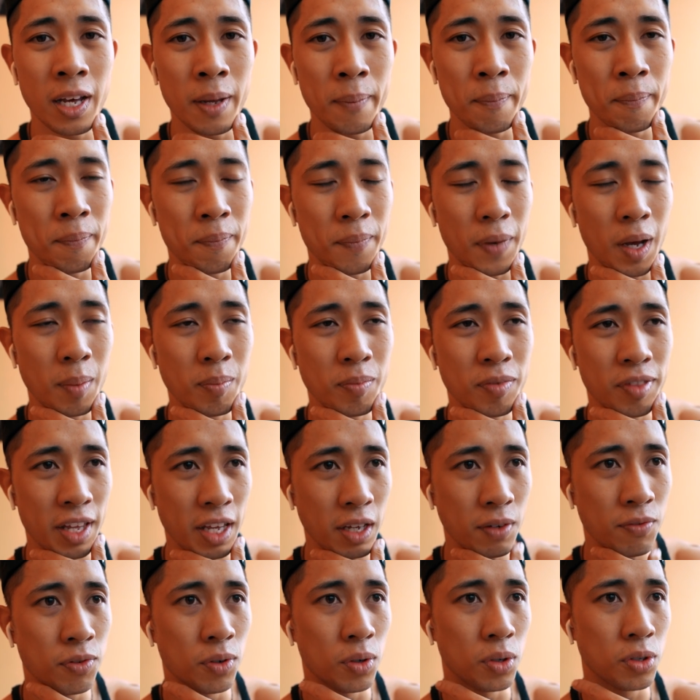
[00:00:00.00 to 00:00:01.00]
I'm
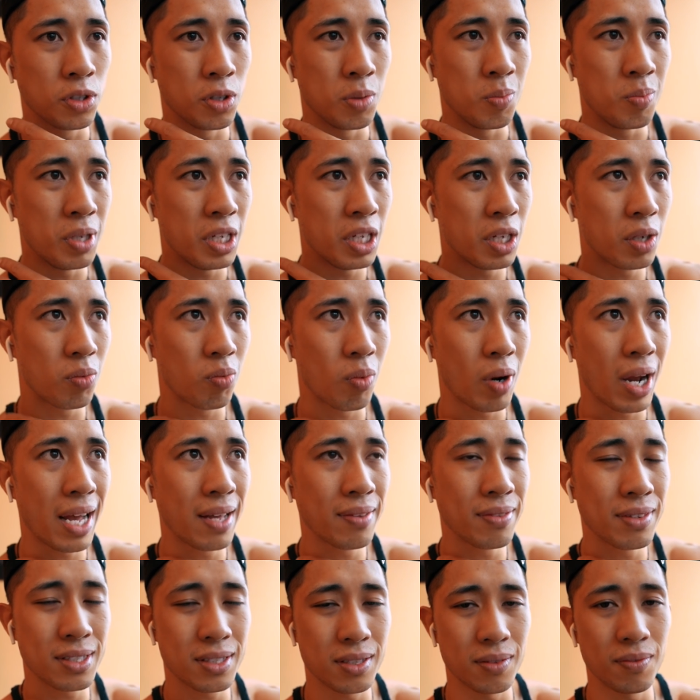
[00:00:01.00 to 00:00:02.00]
thankful to be
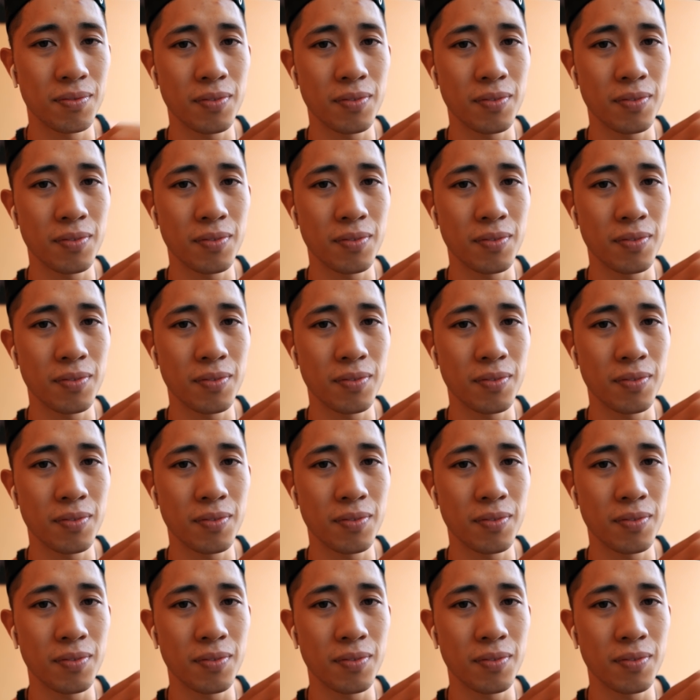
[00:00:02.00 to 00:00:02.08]
around this